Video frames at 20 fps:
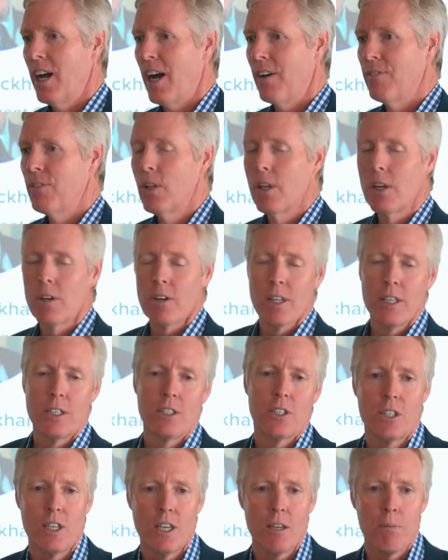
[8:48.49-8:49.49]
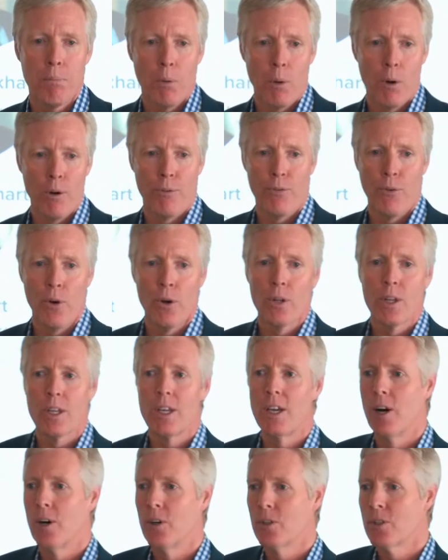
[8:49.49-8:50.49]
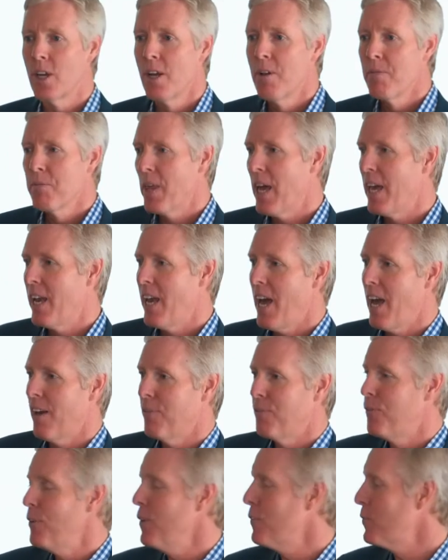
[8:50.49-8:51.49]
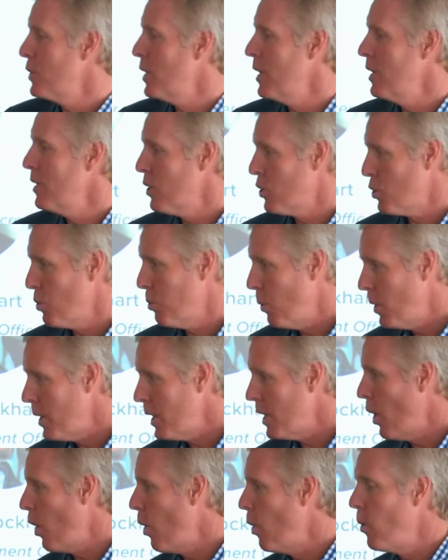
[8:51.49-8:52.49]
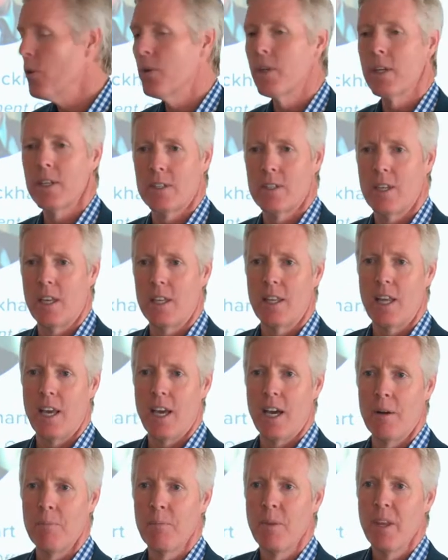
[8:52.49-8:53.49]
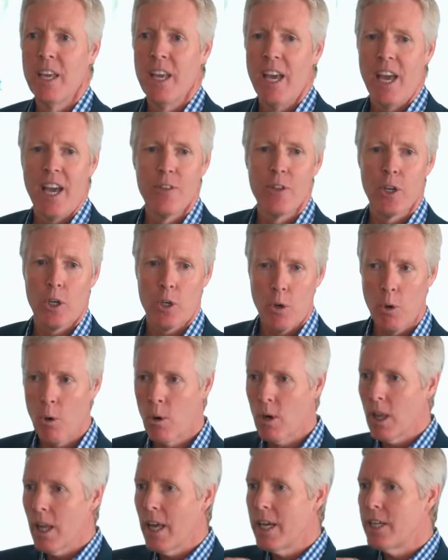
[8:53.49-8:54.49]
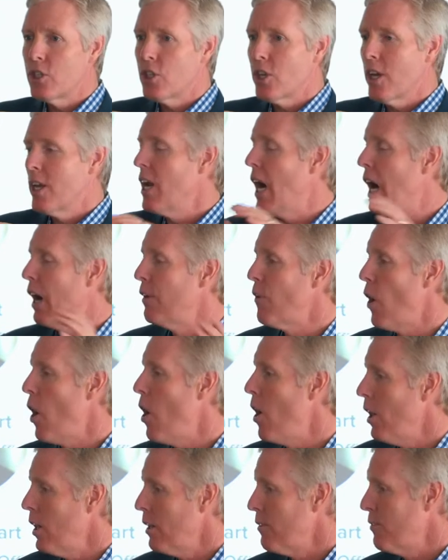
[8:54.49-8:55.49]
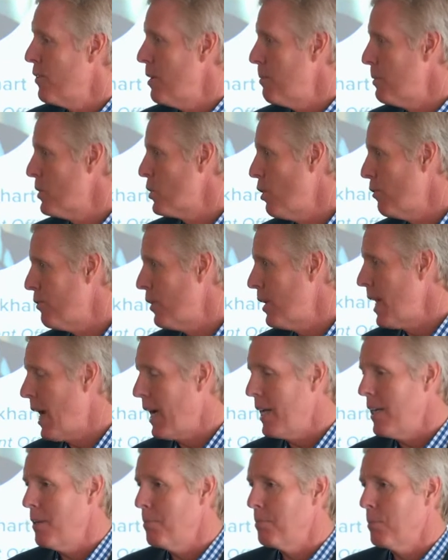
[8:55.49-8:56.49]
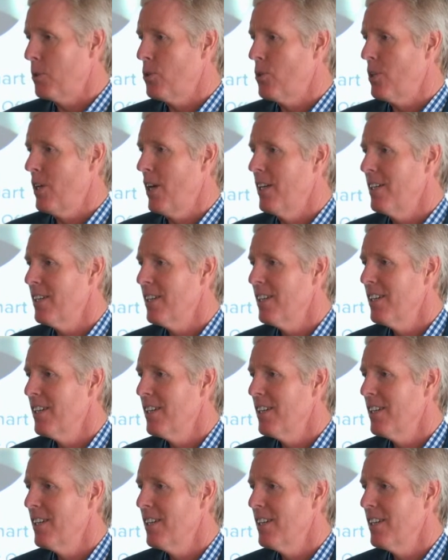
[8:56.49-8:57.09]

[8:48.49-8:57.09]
I've literally seen portfolios that have 15 to 20 holdings in them, and the correlation of all of them is over 90%.